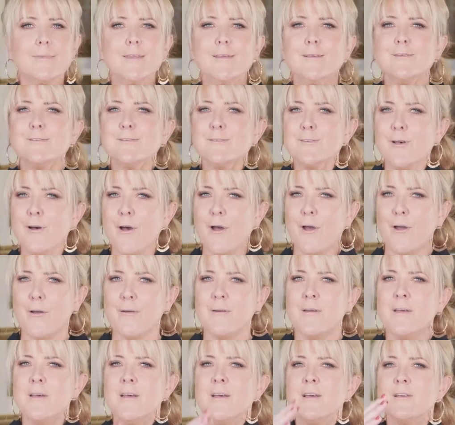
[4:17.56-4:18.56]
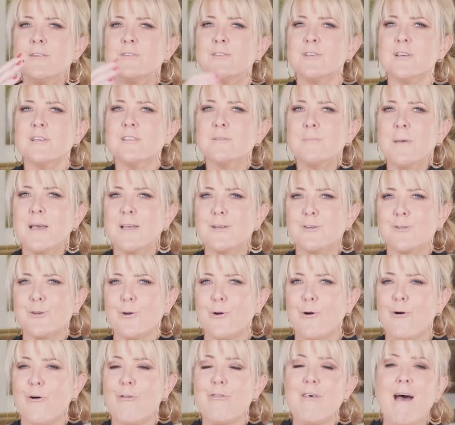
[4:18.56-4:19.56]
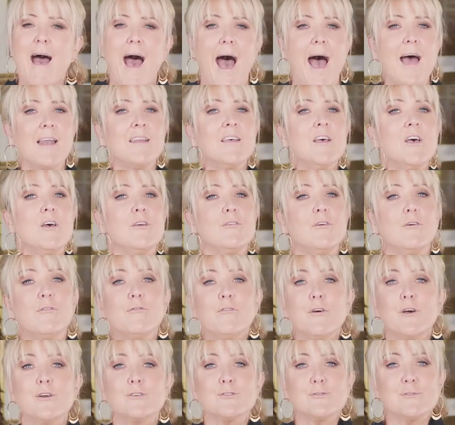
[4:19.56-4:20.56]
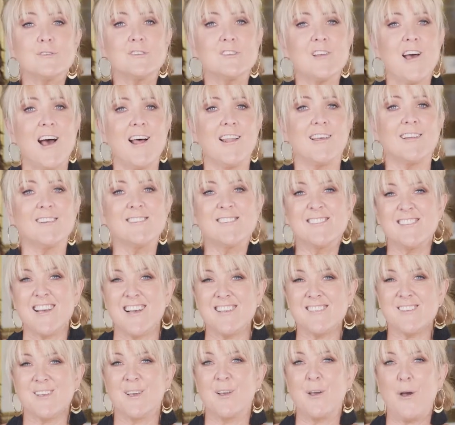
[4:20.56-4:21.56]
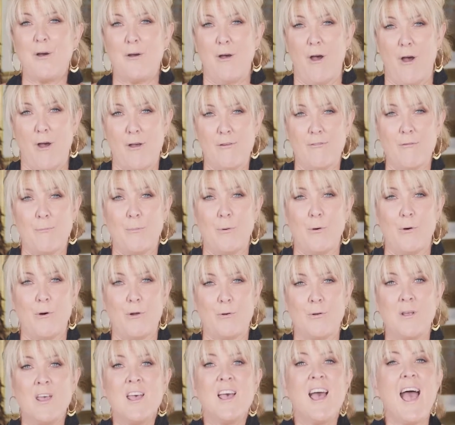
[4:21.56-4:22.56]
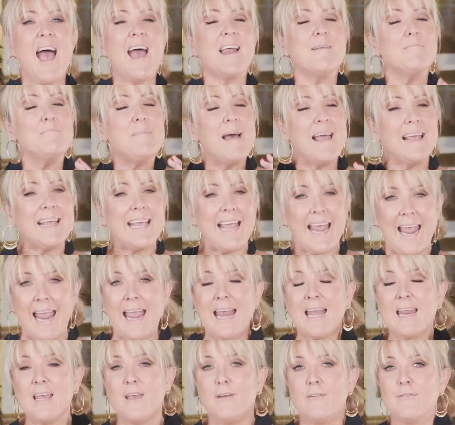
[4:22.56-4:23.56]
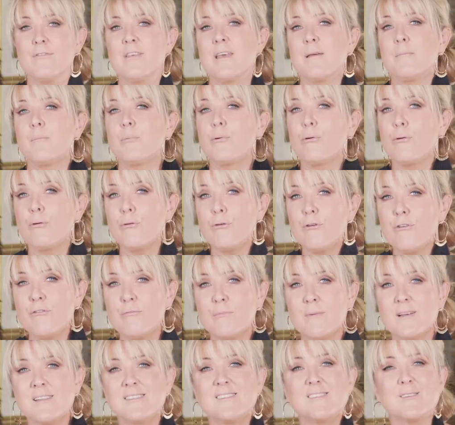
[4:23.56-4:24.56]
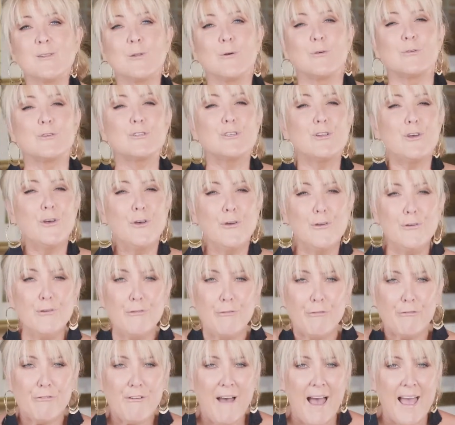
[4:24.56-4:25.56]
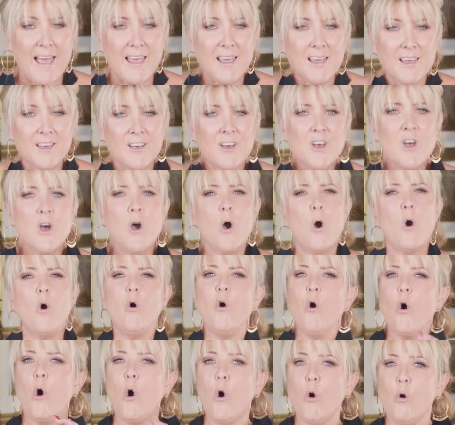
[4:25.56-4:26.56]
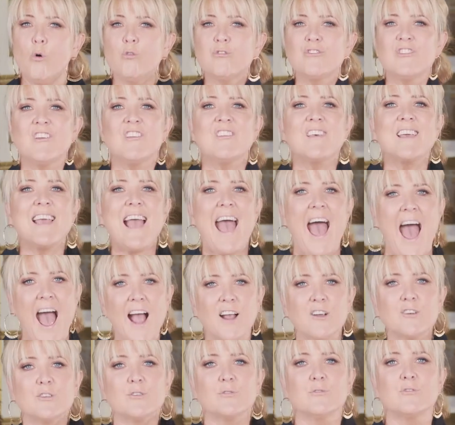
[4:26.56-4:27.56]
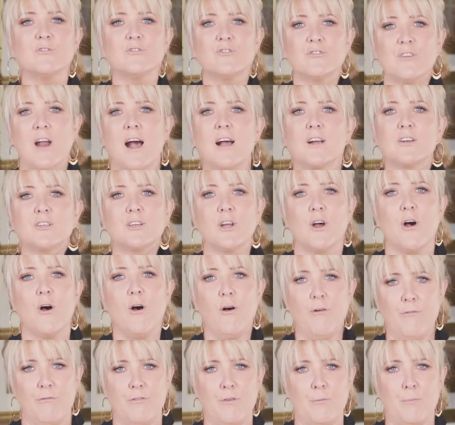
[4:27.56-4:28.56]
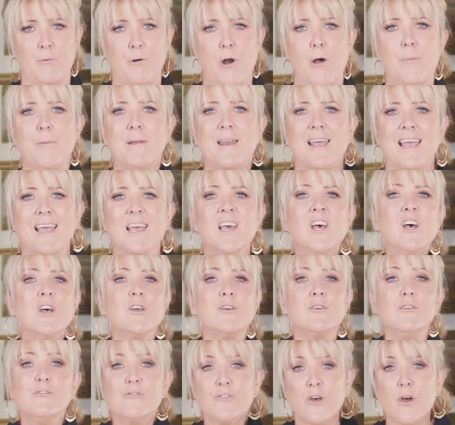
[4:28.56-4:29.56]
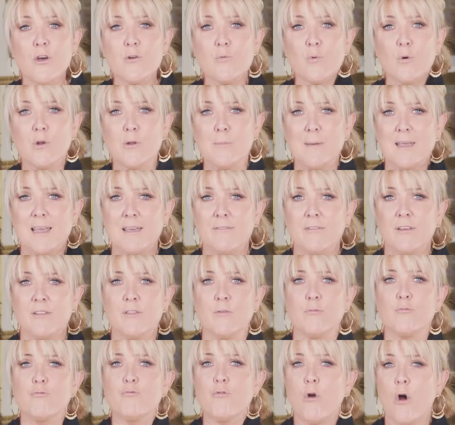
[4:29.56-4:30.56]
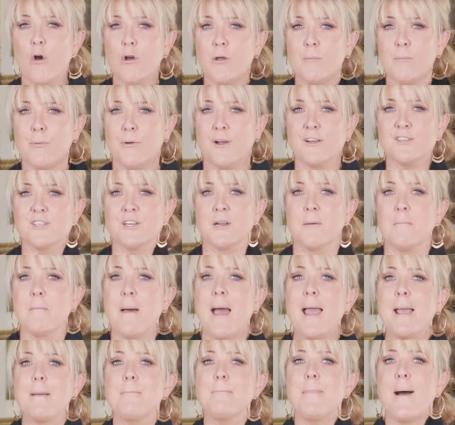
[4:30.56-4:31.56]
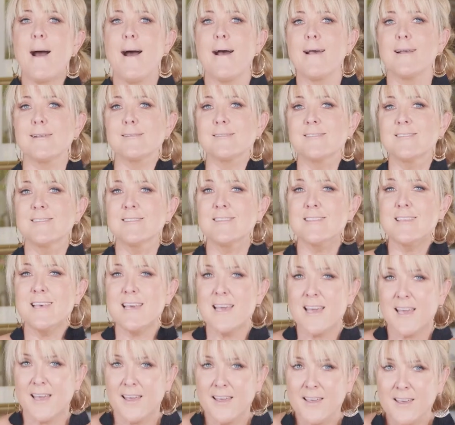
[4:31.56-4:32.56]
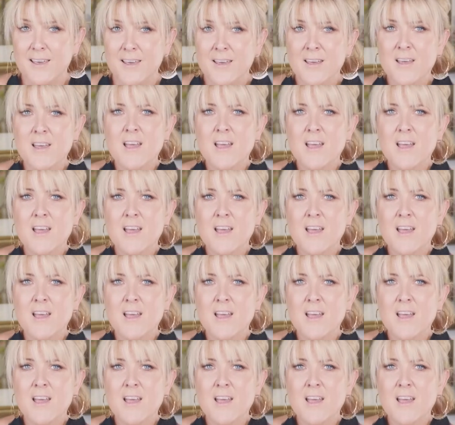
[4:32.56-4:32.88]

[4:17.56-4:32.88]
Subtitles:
So, just make sure that your virtual styling doesn't go overboard and make any of the improvements look too fake or alter the actual structure of the property. You don't want to be giving the wrong impression and make buyers think